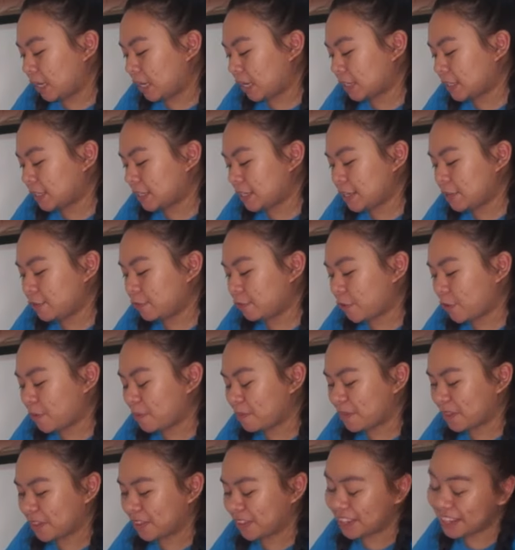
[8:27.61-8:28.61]
as seen
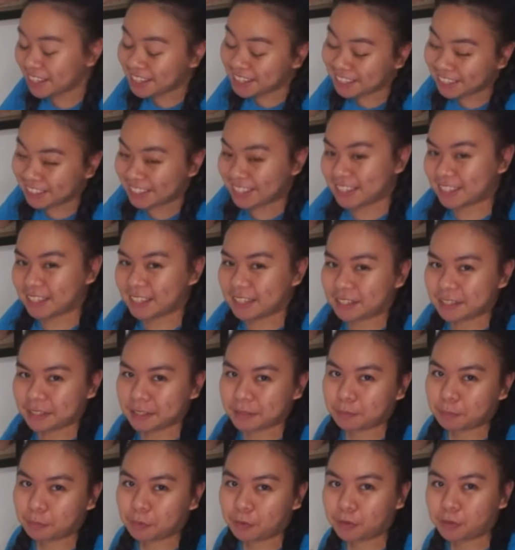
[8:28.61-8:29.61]
from this
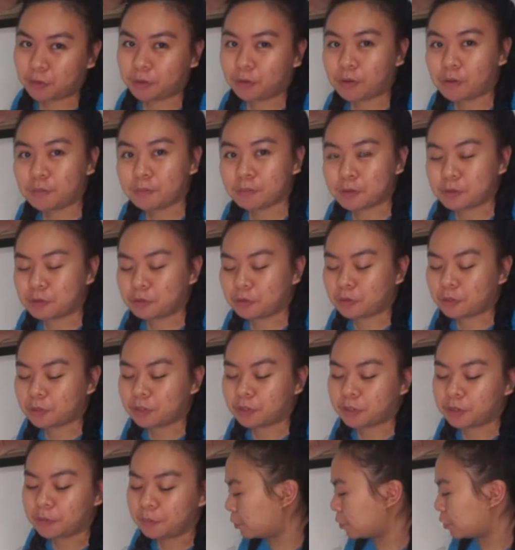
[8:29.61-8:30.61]
thesis, puro
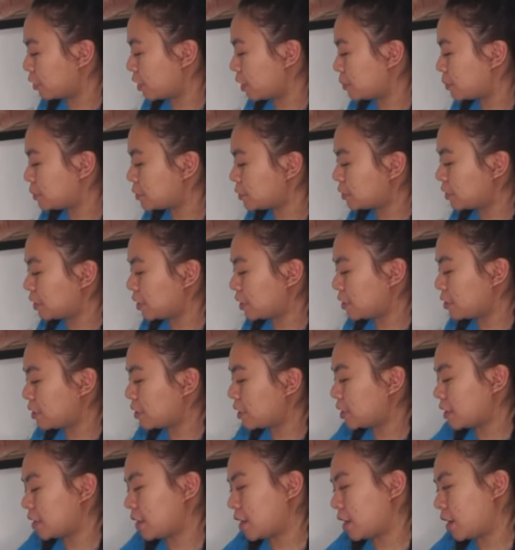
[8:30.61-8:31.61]
computer programs yun lang
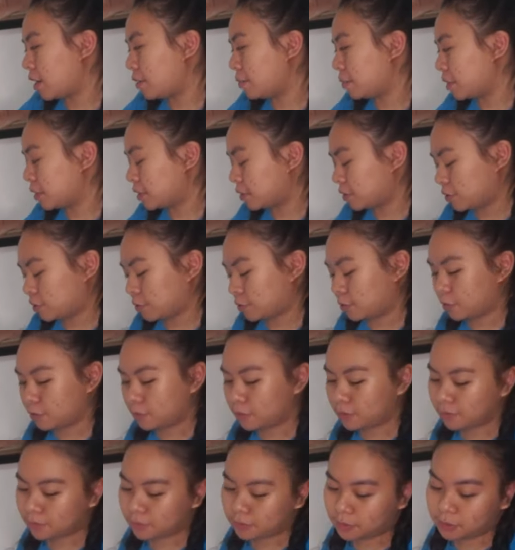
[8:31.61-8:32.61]
yung ginagamit. So,
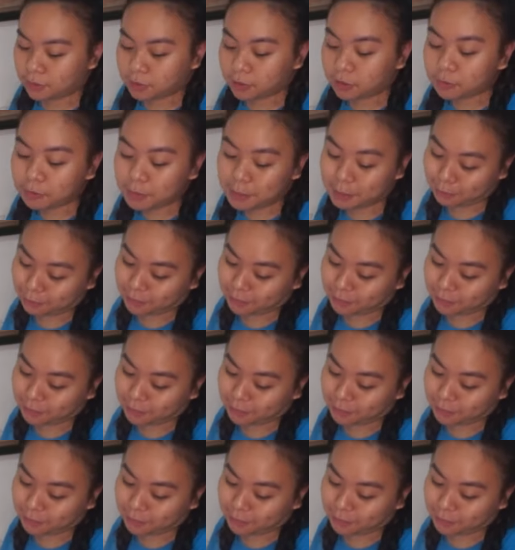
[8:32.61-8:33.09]
you'll be